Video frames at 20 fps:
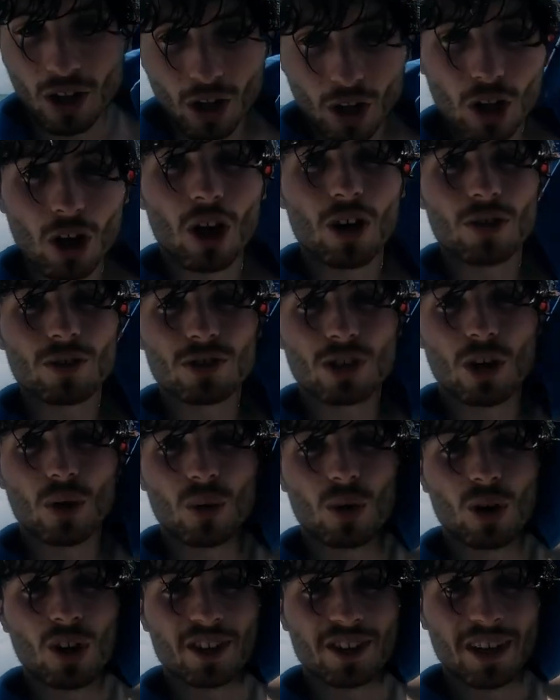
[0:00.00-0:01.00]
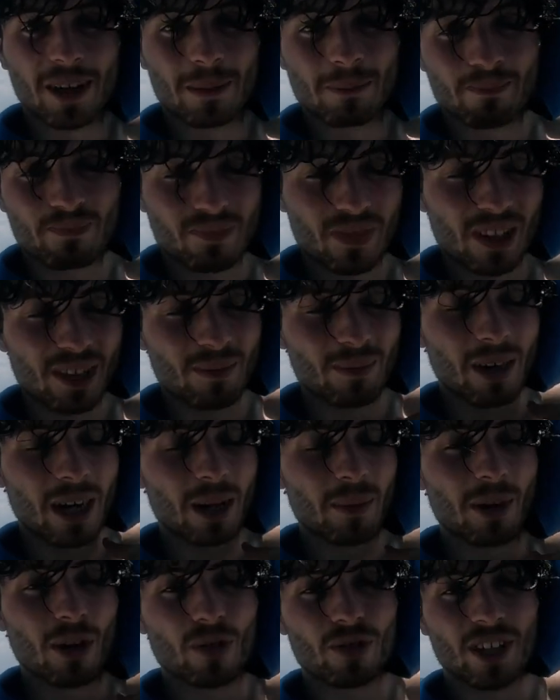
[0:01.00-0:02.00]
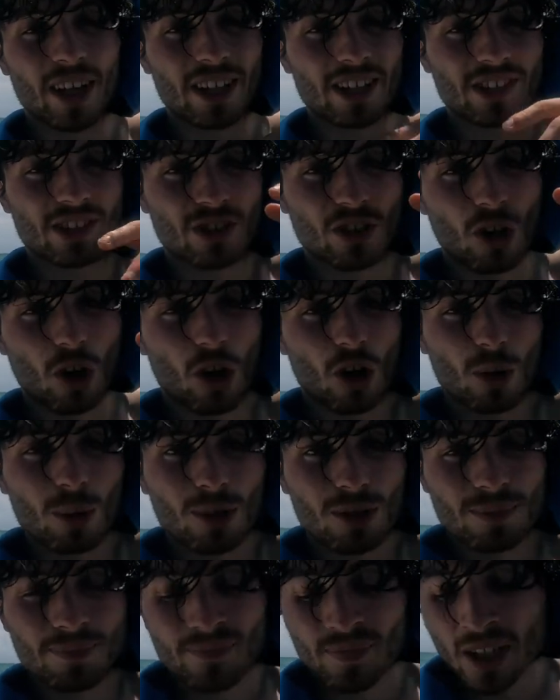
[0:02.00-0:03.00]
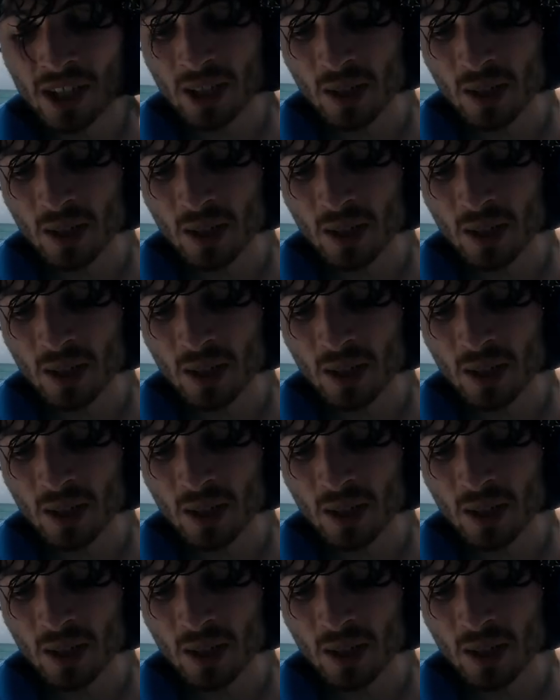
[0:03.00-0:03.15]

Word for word: a lot of salt water. My mouth tastes horrible.